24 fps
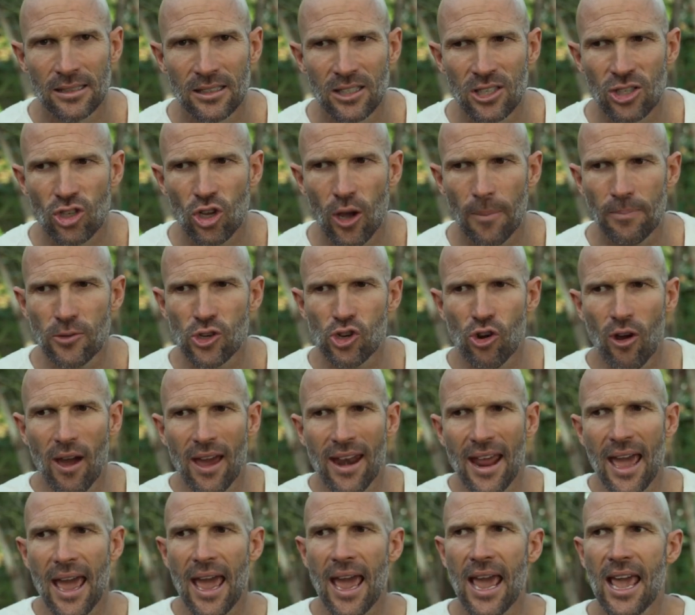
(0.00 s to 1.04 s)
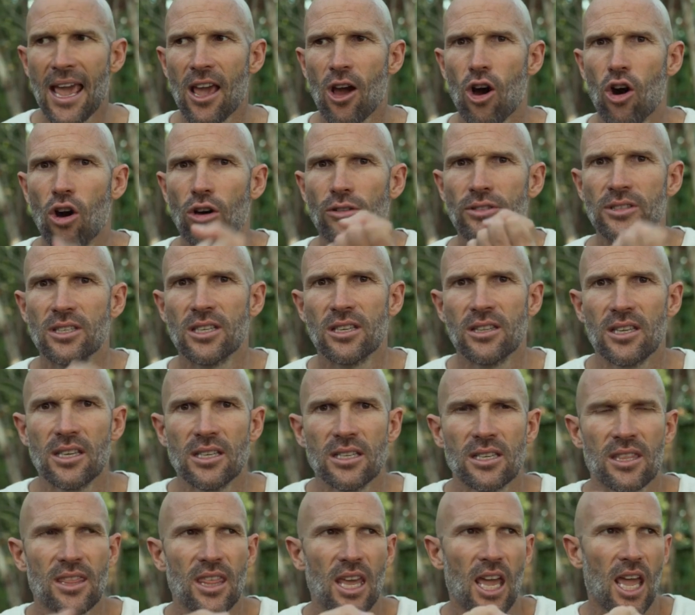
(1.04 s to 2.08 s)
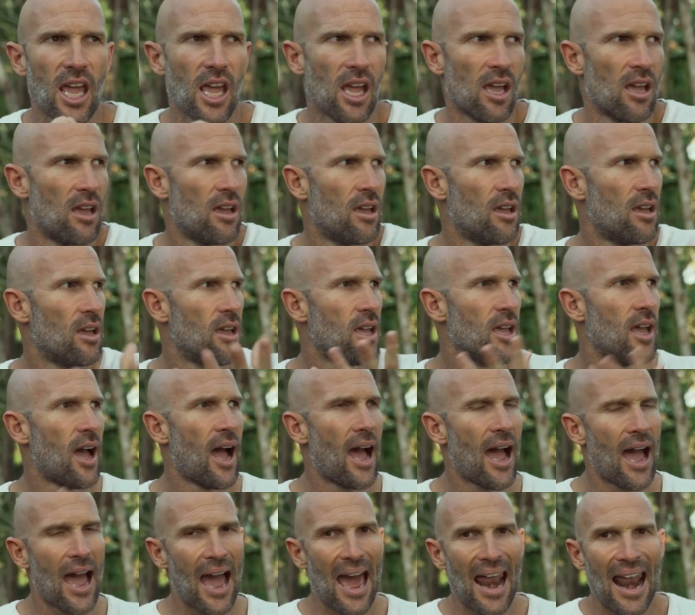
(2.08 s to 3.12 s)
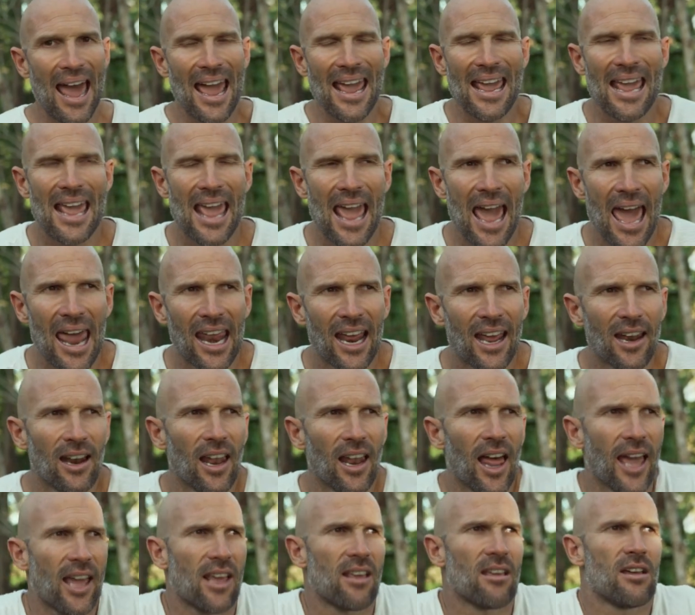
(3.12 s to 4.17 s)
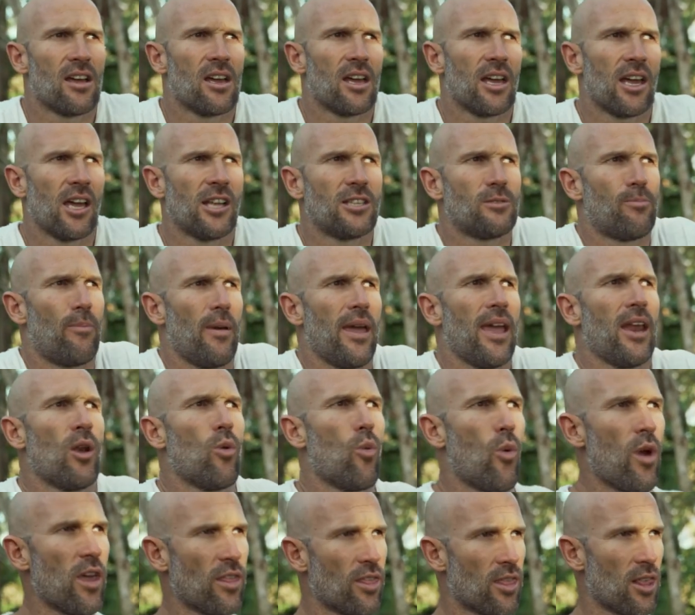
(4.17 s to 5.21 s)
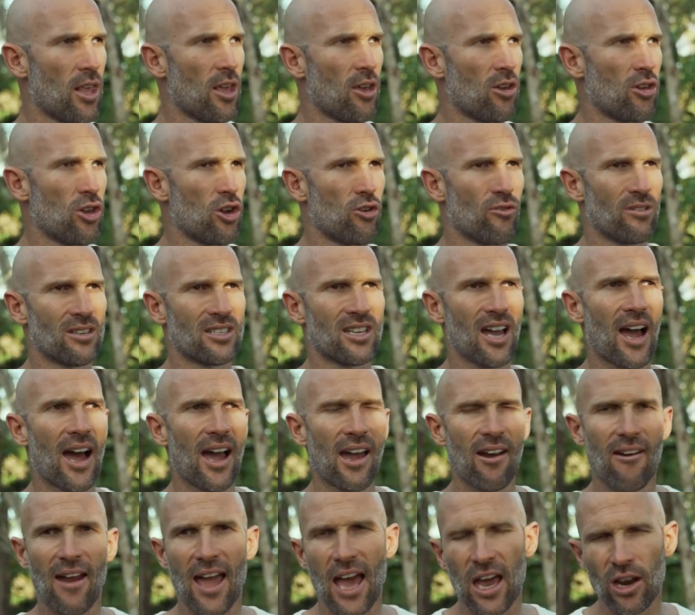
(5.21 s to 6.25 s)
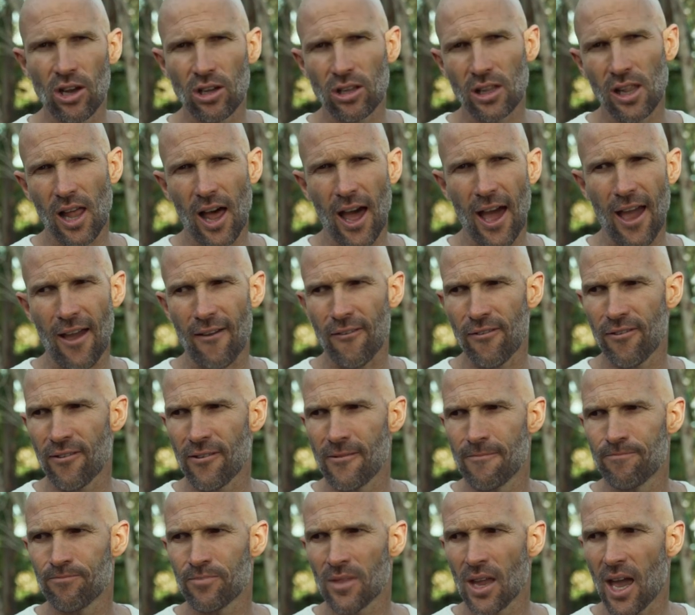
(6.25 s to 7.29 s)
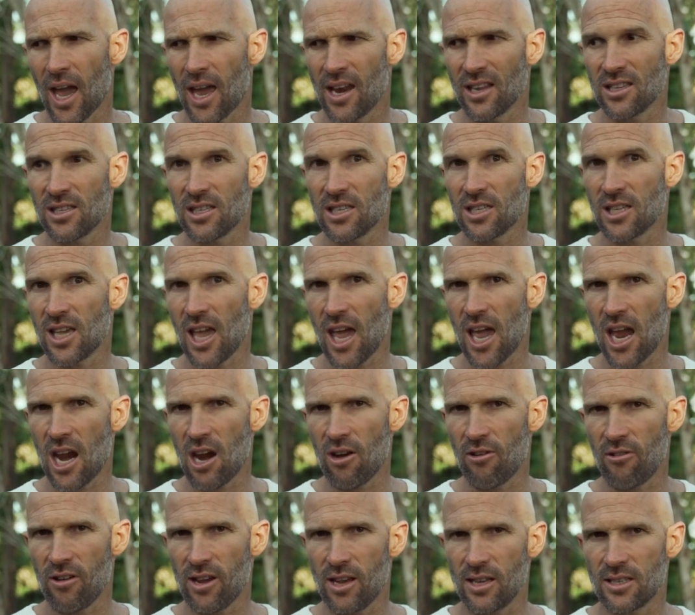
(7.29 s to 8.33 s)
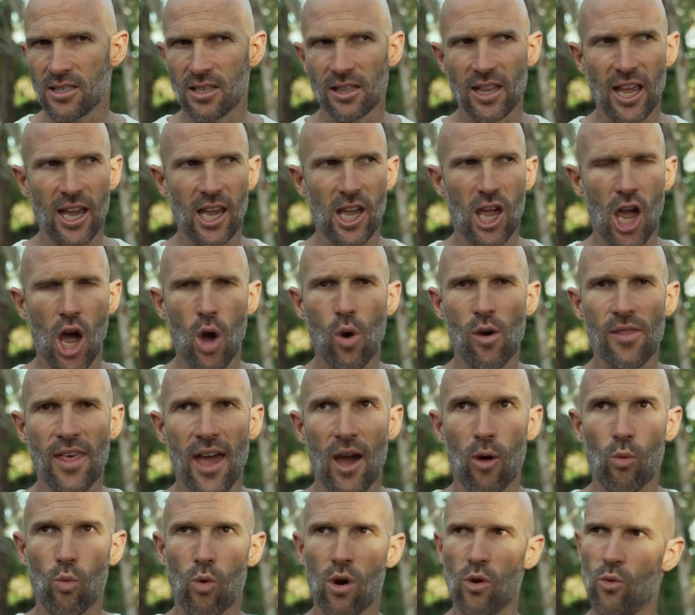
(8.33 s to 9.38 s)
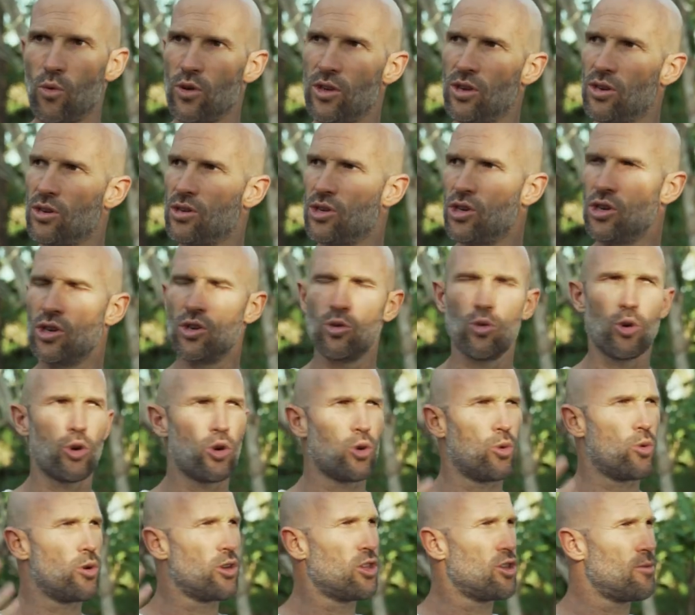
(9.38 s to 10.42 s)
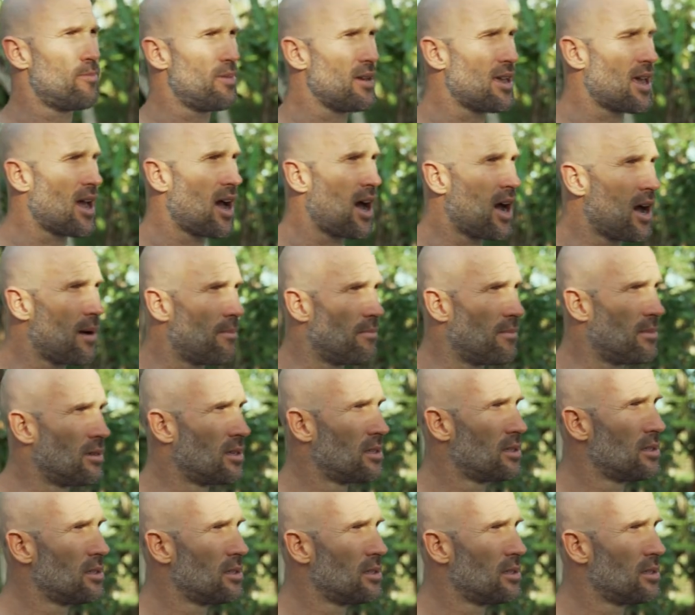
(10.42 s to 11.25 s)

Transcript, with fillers: Stop trying to hang on to this thing. And I get it. Like, it's been with you your entire adult life. And it's scary to let go of that. What will you do? Who will you become?